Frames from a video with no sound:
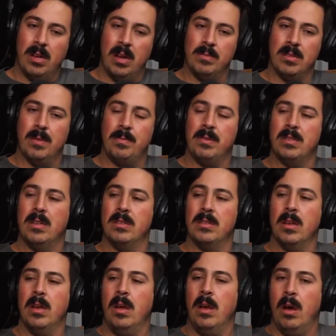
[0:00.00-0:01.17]
someone comes
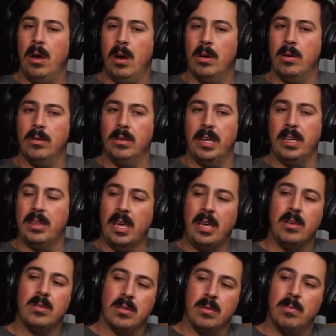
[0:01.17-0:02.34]
up and says, "Oh,
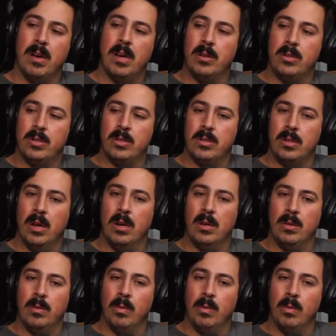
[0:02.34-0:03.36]
like thank you so much.